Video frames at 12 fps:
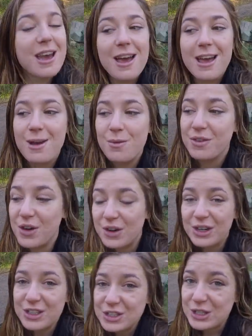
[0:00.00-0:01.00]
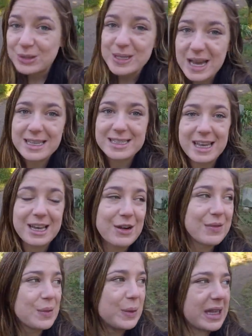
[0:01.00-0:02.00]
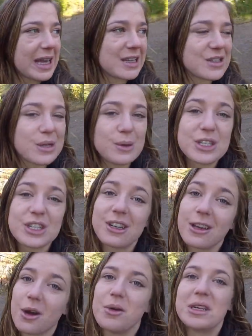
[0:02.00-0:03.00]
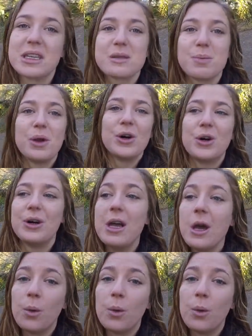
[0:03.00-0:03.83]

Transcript: We've only got 2 days here of the weekend, so we're just going to go and explore.